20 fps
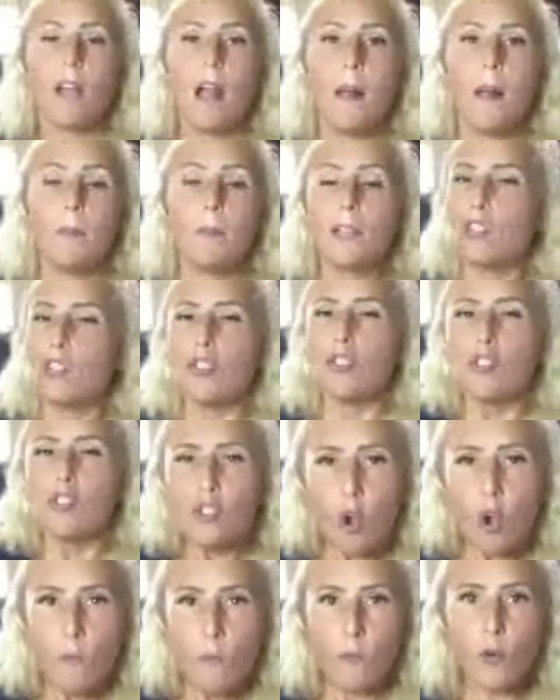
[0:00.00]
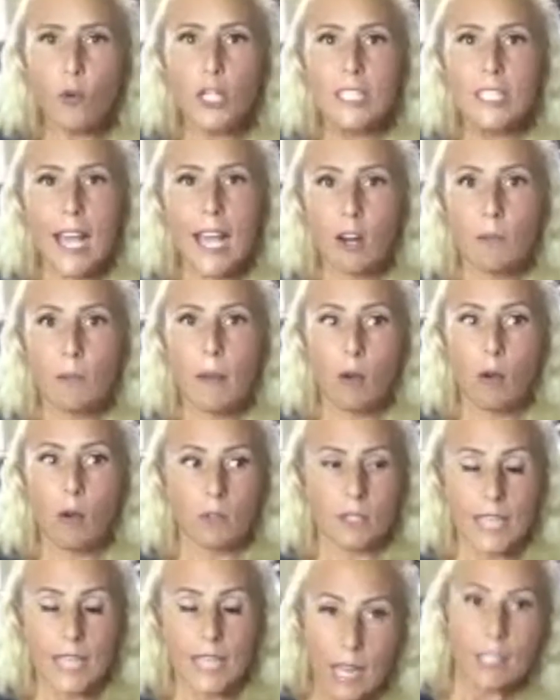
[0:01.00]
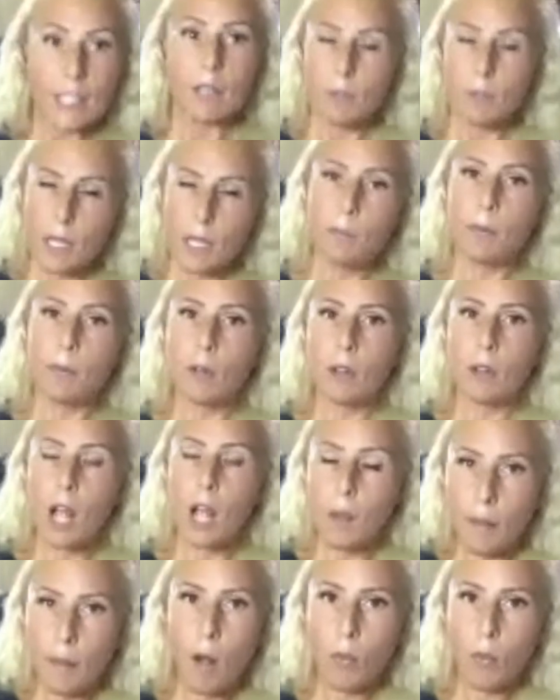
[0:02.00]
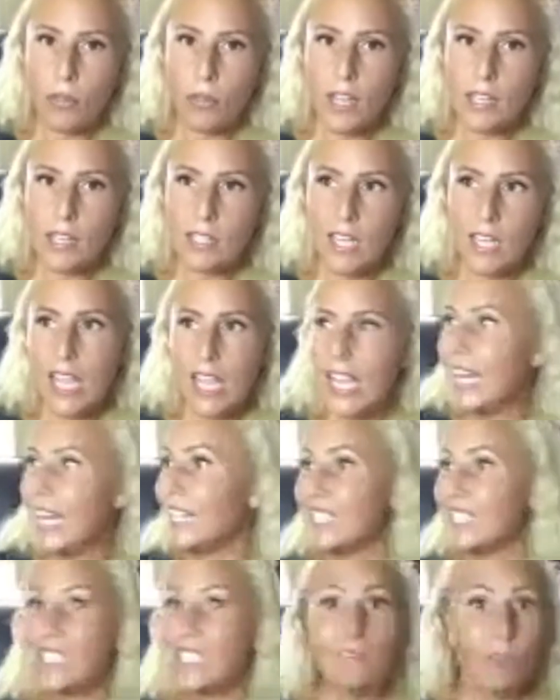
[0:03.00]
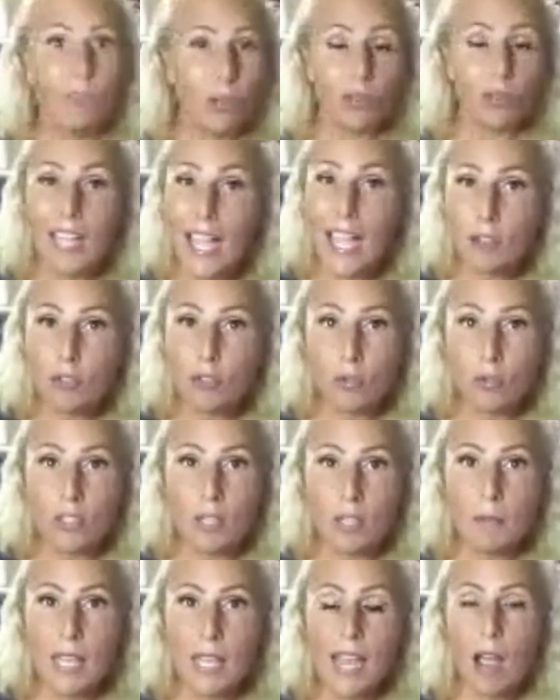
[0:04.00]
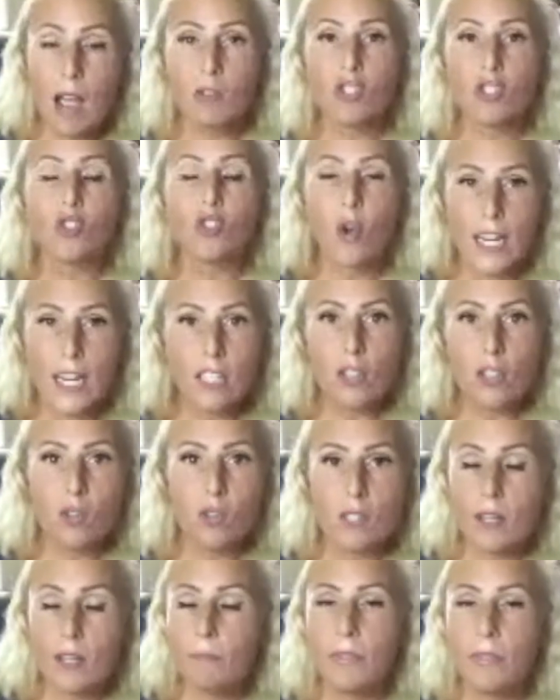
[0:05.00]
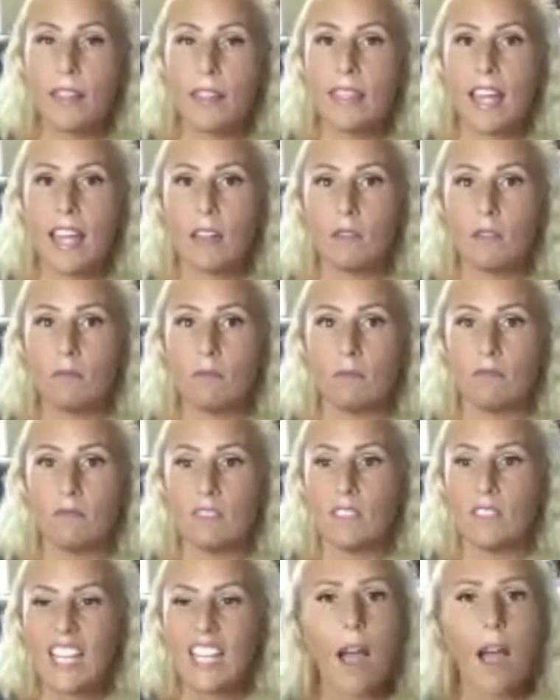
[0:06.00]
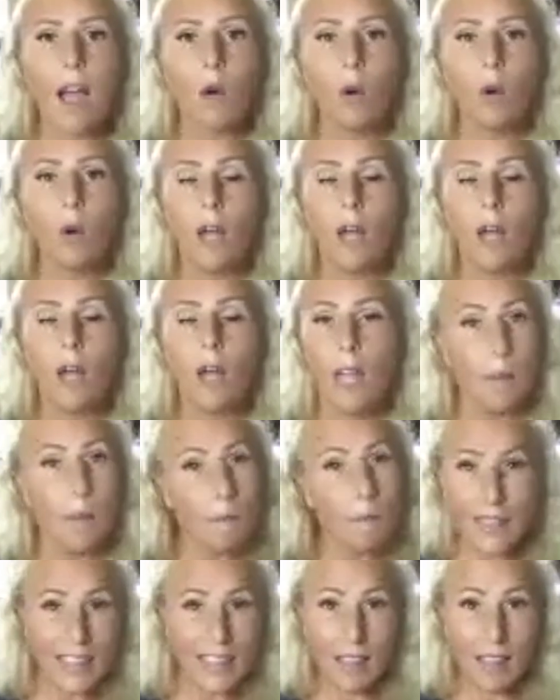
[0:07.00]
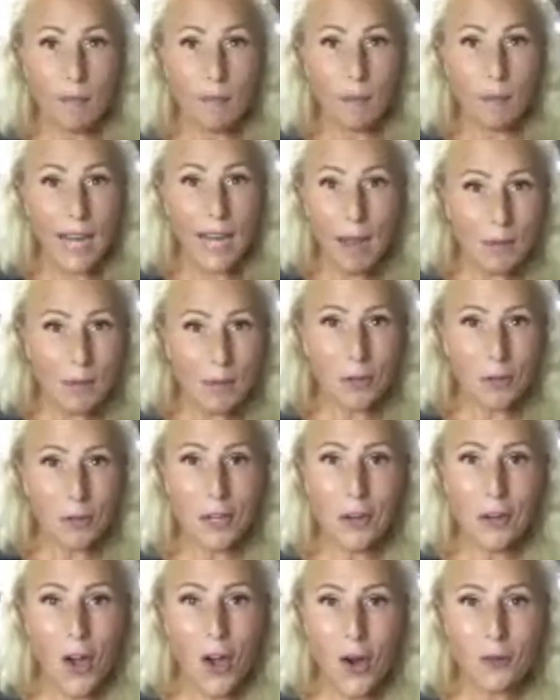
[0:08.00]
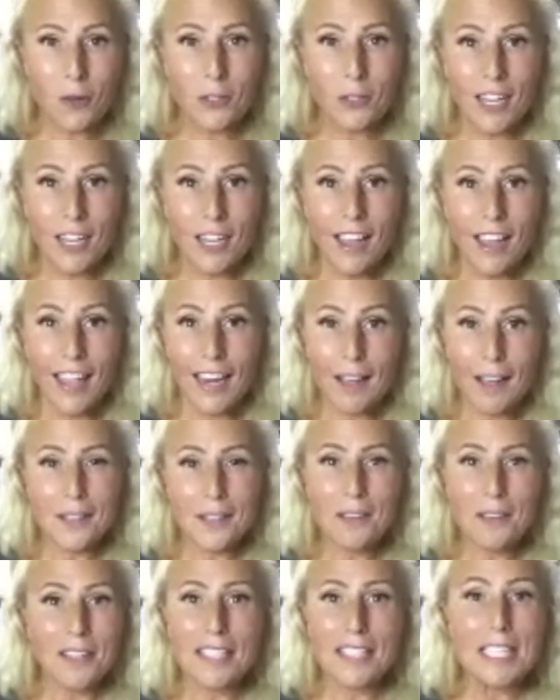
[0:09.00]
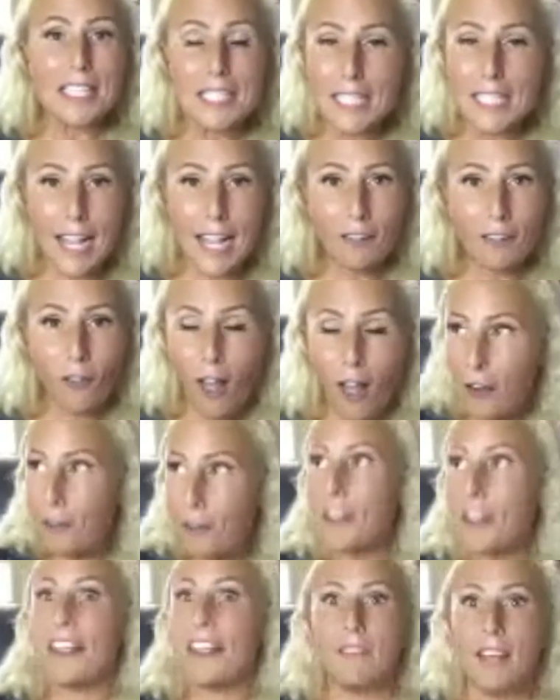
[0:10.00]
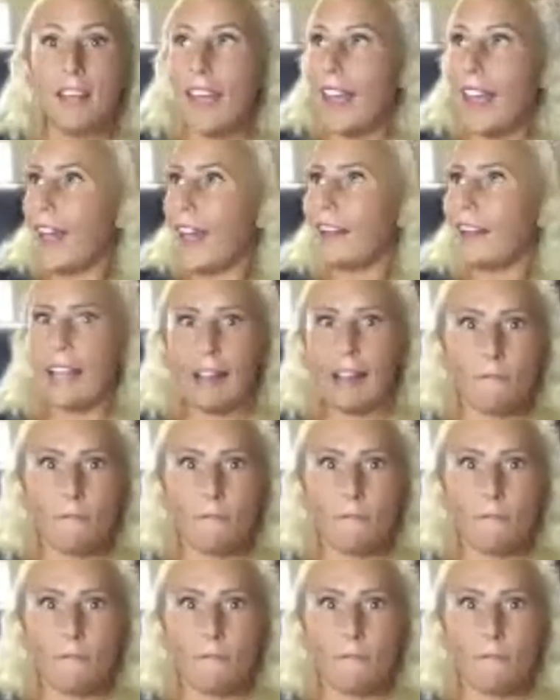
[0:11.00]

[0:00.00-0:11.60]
because I was so freaked out about telling people about this. It didn't feel natural to me. I was trying to do something that icked me out. But but I was already a coach and I was already successful. I already had like a